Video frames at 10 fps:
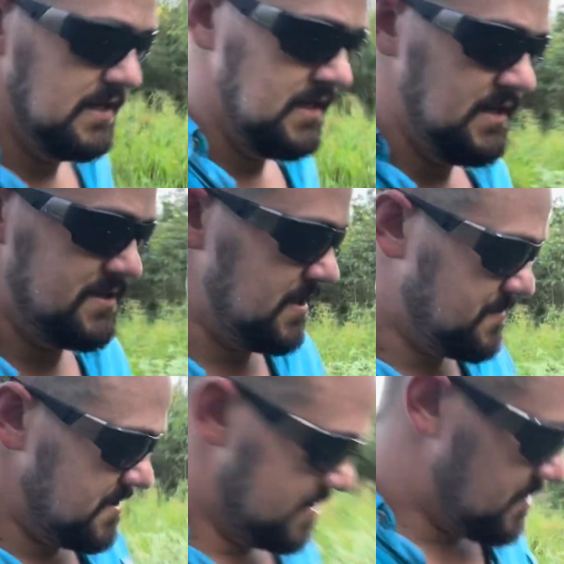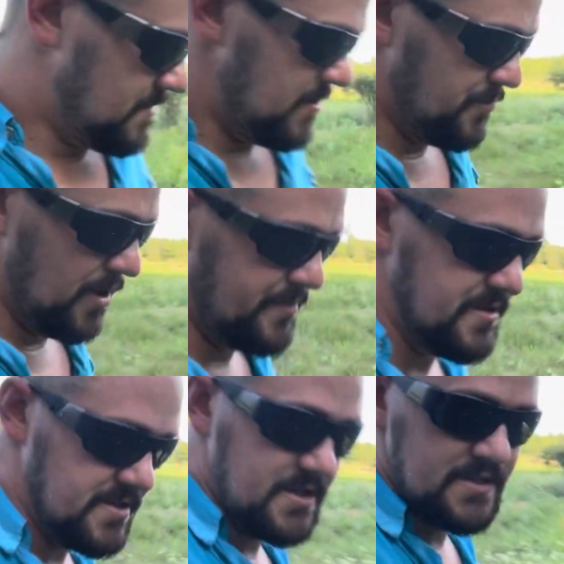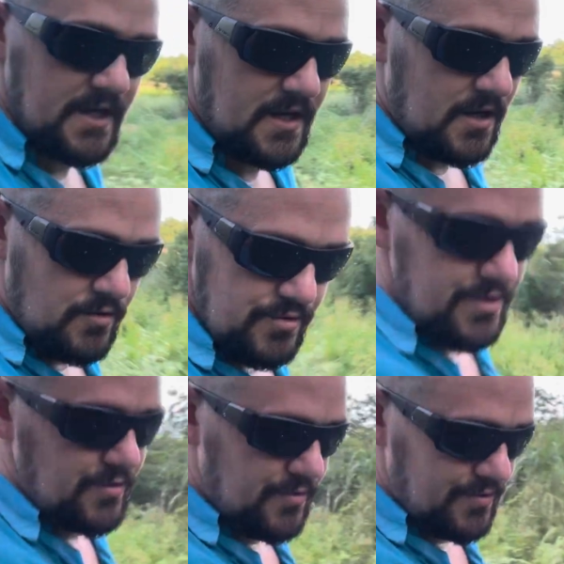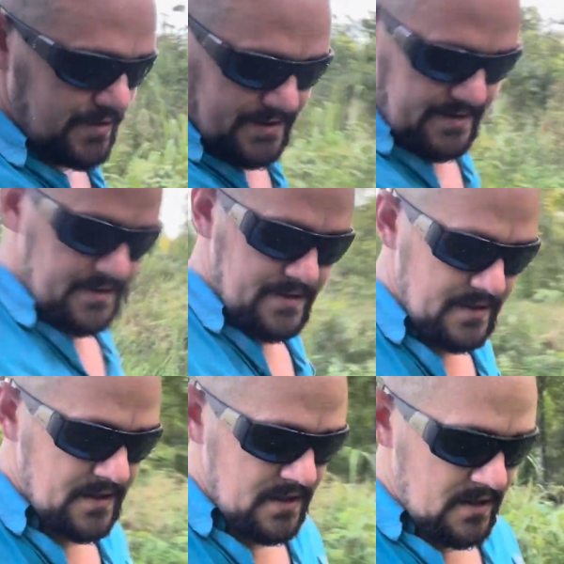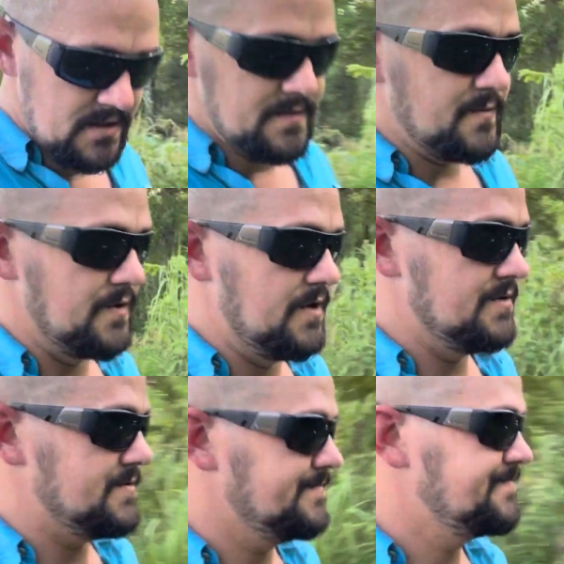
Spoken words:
And Gypsy, she's my new puppy. She is a Goldador. She's pretty awesome.